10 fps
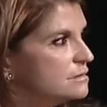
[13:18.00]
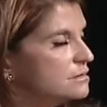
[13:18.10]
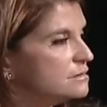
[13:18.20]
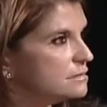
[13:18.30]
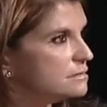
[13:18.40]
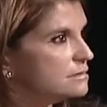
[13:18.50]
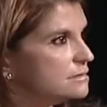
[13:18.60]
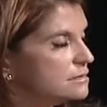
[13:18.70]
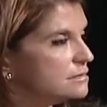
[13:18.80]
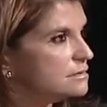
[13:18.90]
You know, one of
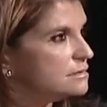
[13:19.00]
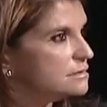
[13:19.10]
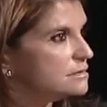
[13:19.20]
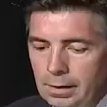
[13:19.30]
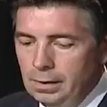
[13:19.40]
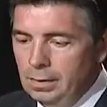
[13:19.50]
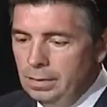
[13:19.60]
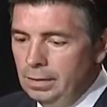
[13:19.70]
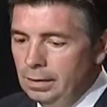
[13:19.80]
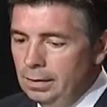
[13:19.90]
the uh,
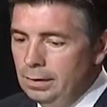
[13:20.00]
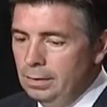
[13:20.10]
the,